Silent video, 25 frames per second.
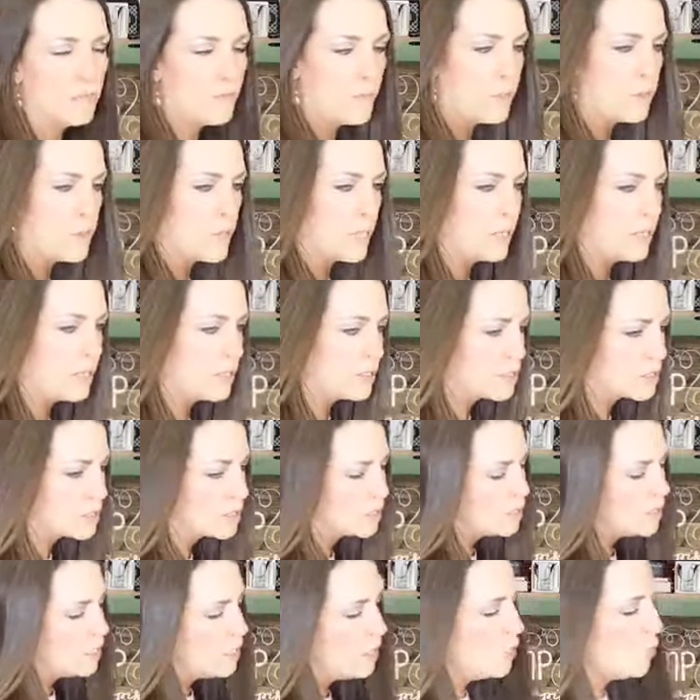a few things.
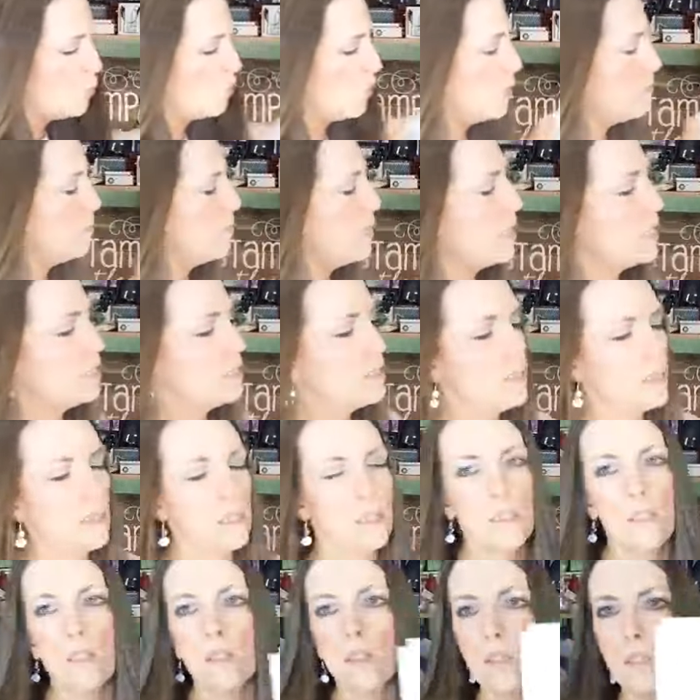We made
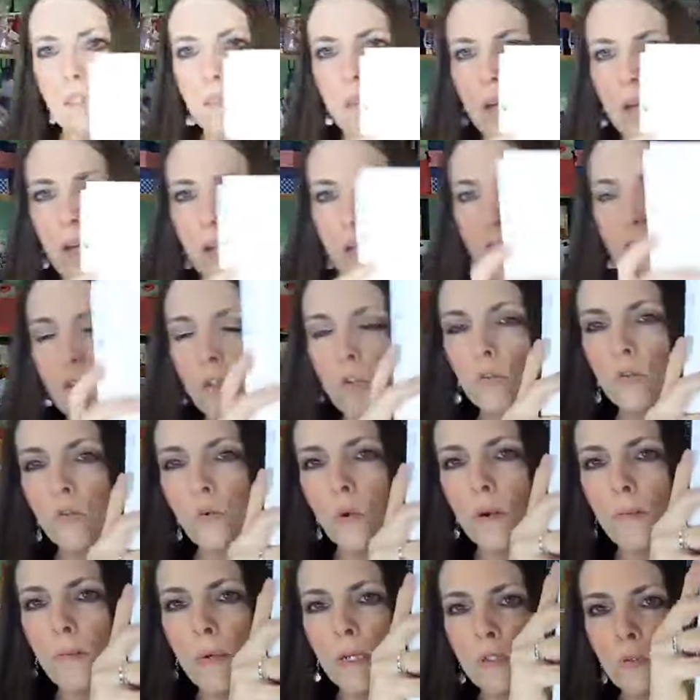this 2
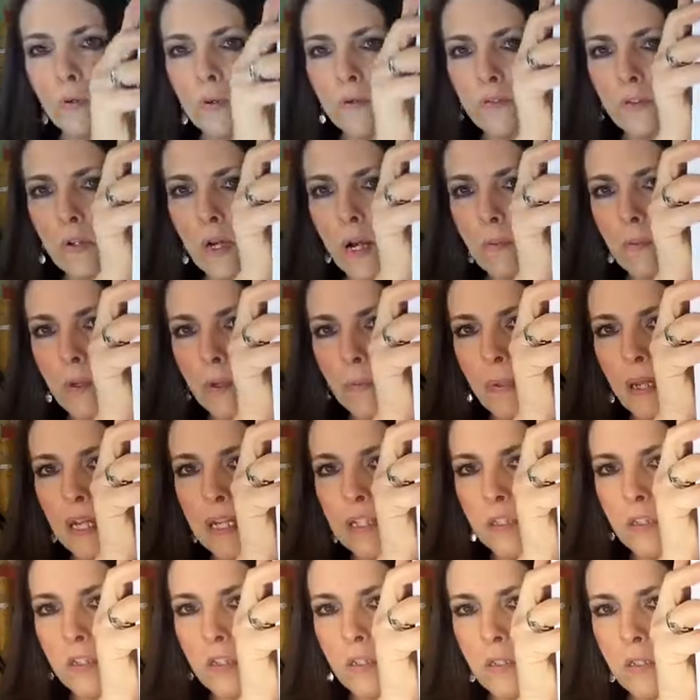12x12 scrapbook
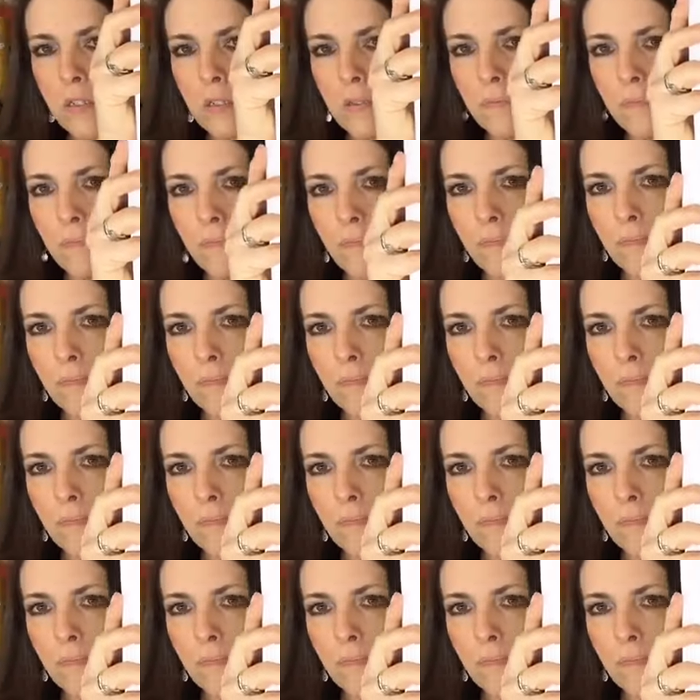pages.